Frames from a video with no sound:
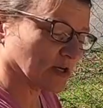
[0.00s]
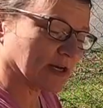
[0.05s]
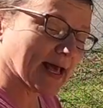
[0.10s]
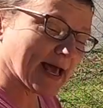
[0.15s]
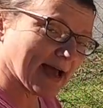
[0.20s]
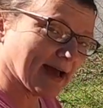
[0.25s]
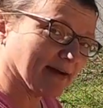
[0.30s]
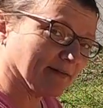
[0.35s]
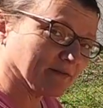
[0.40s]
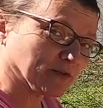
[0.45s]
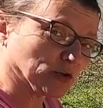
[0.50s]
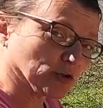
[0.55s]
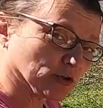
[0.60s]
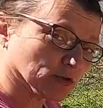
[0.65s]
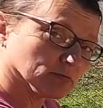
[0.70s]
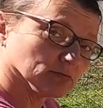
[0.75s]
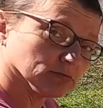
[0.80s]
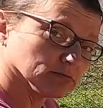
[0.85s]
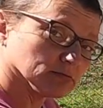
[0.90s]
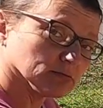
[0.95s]
you're gonna have
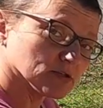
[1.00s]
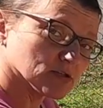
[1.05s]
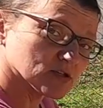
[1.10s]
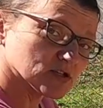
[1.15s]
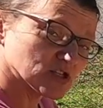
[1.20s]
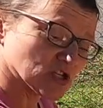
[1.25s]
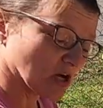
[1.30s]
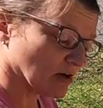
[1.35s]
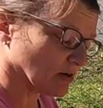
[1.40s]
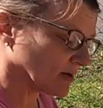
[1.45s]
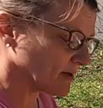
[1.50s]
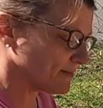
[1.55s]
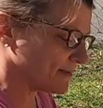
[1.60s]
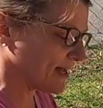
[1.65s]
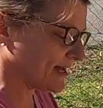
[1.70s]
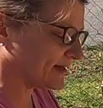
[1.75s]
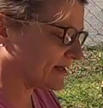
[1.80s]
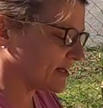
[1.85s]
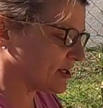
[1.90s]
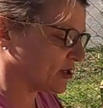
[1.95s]
your stalk
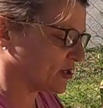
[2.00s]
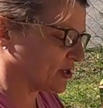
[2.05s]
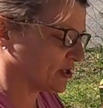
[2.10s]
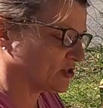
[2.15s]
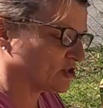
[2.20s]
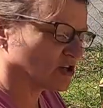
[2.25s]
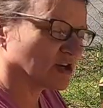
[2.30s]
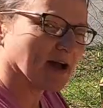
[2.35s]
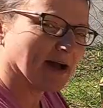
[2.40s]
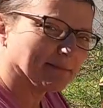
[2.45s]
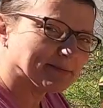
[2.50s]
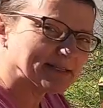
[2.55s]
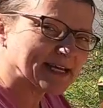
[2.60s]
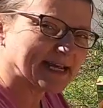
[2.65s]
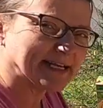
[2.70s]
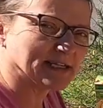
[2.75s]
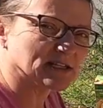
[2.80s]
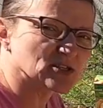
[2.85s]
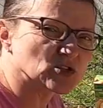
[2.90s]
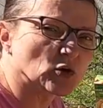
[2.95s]
coming out of here and you're gonna have
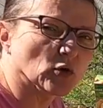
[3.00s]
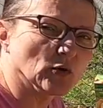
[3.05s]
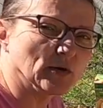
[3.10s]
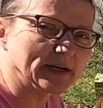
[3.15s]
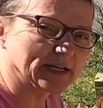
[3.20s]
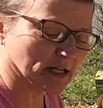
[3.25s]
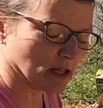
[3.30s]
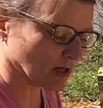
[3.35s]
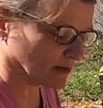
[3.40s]
potatoes growing